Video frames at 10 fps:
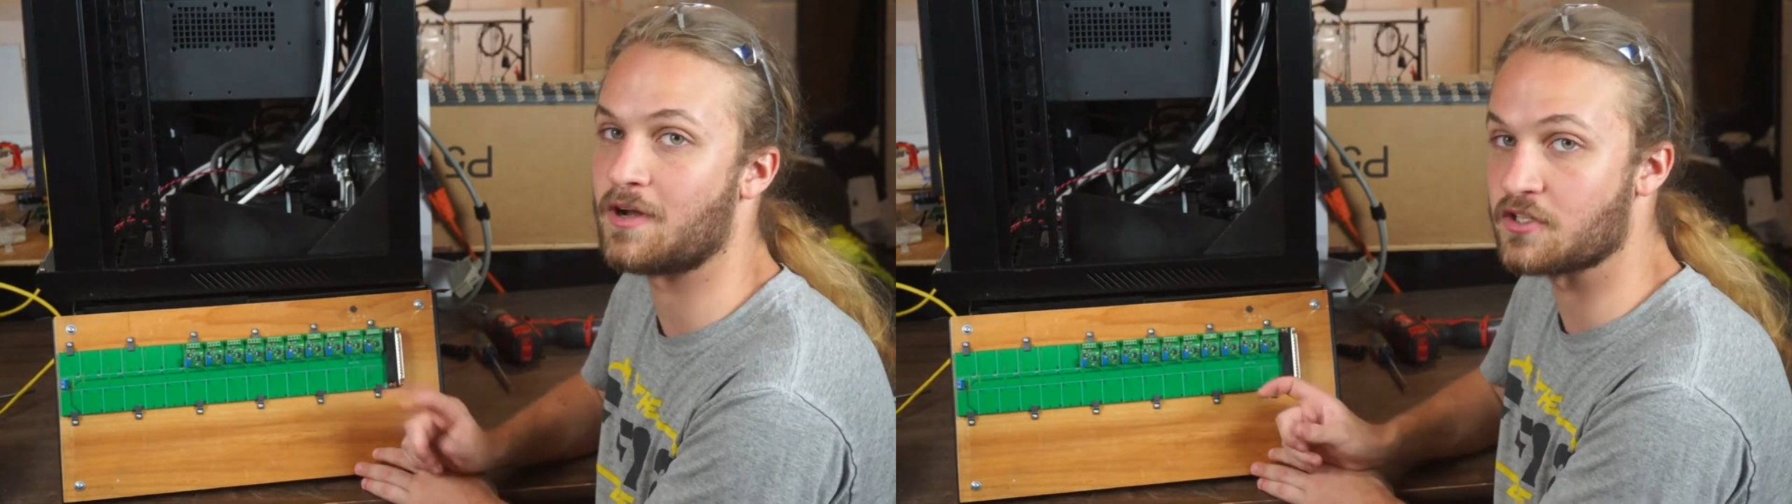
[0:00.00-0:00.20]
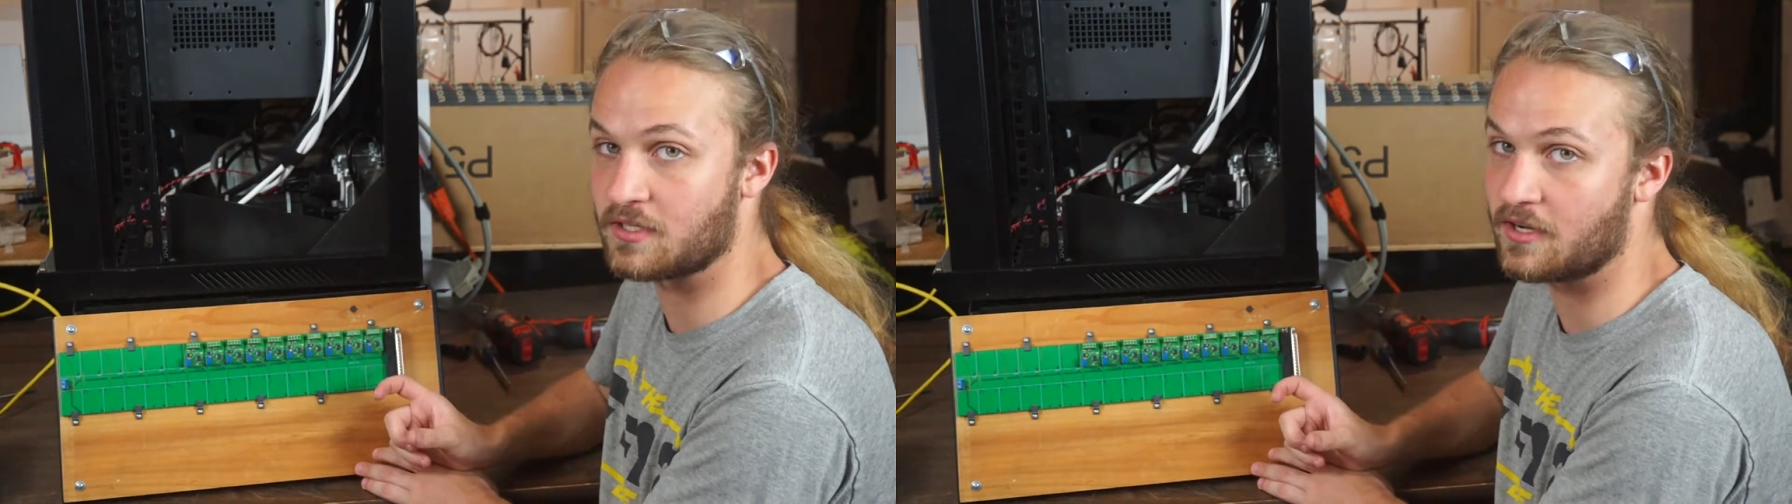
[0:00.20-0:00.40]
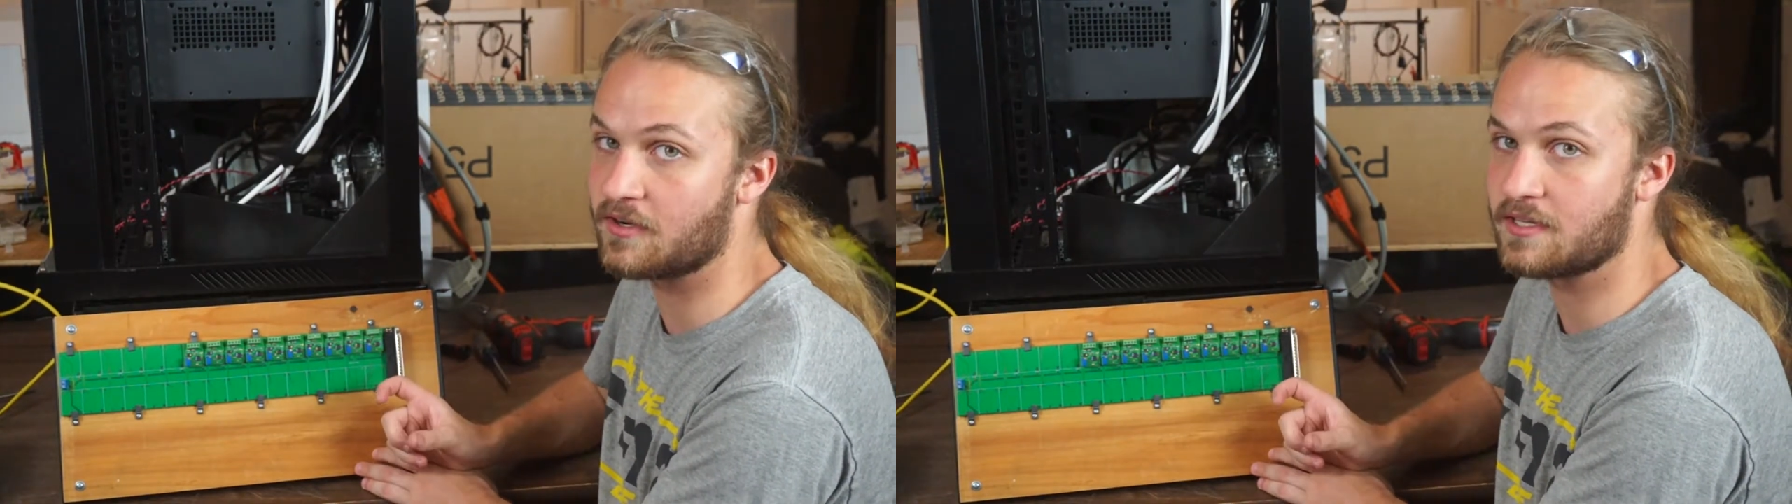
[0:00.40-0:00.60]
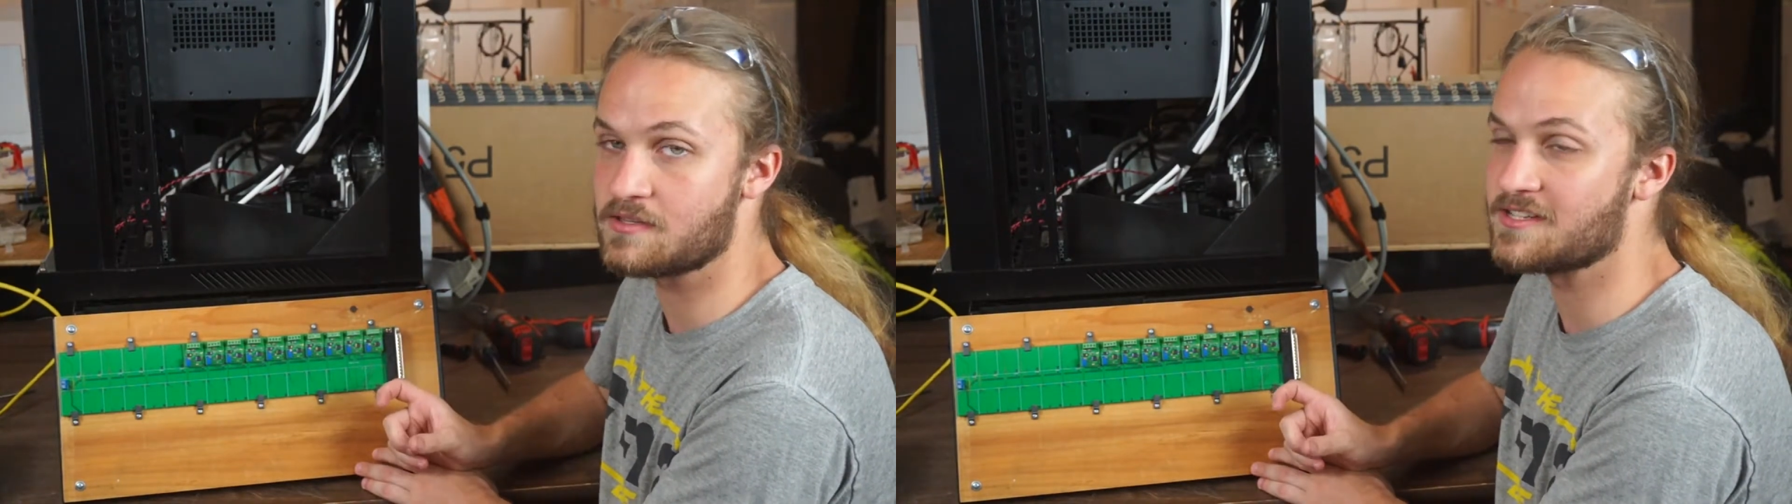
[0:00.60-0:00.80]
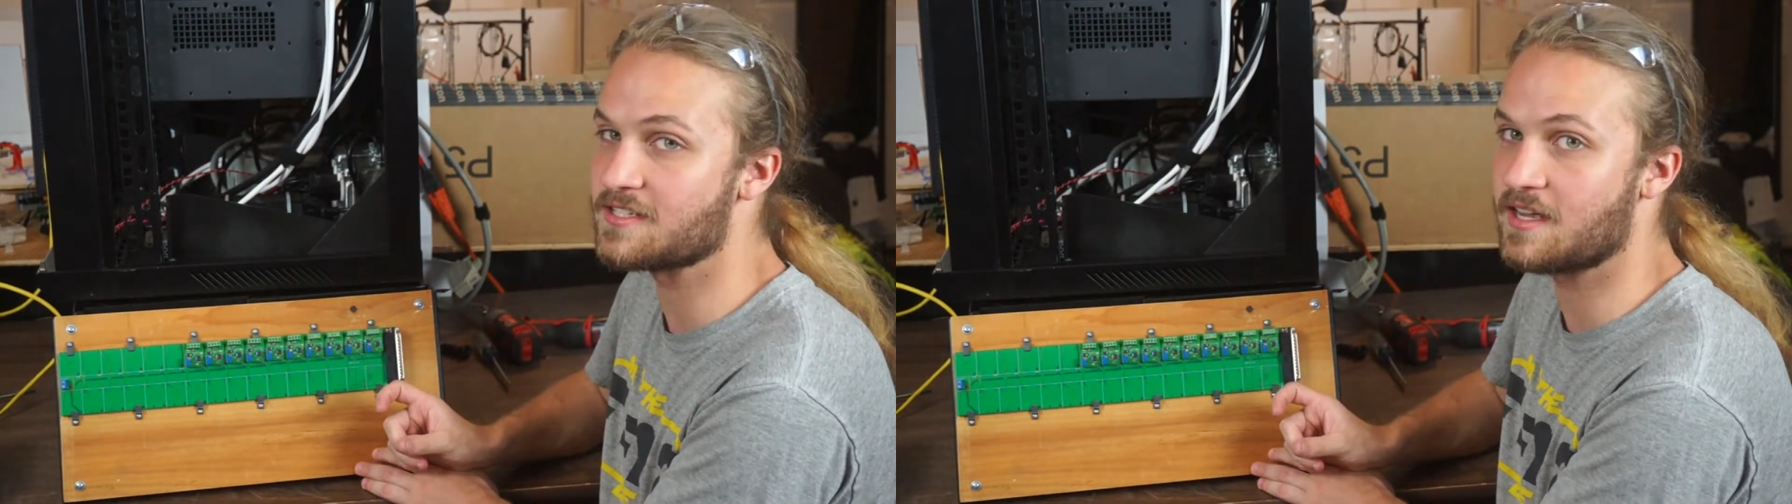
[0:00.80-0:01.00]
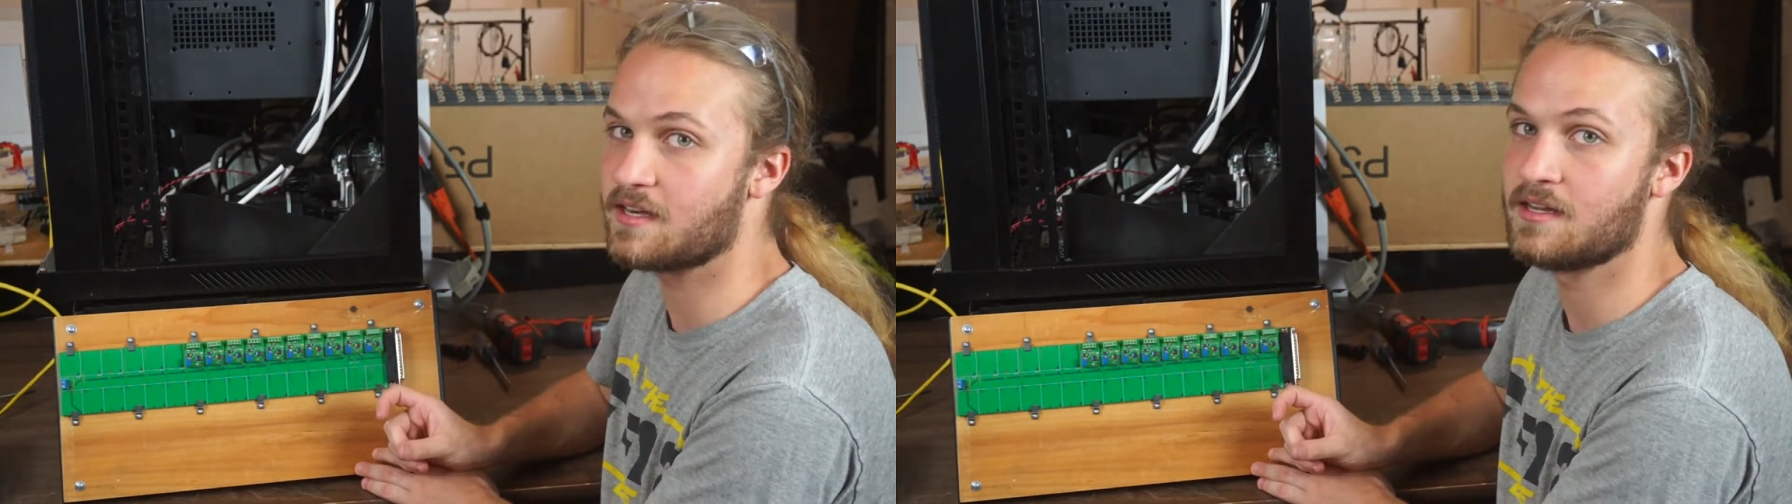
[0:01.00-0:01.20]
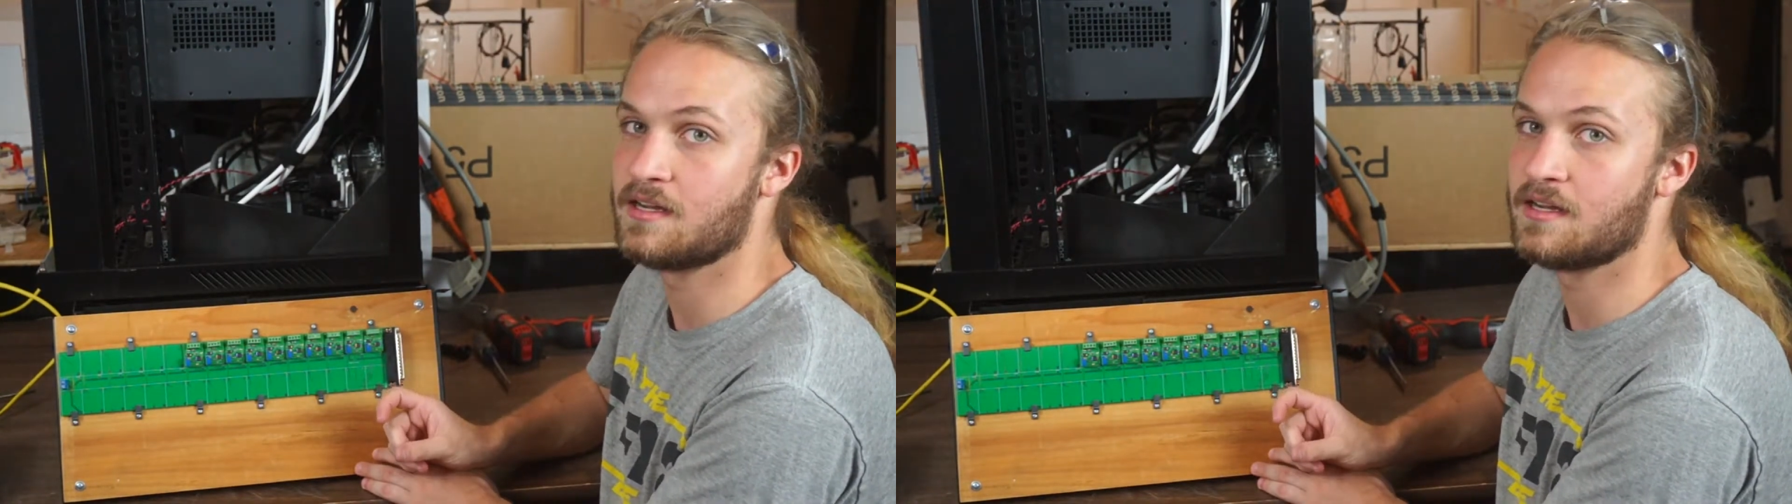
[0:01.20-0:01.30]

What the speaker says: modularity in the design,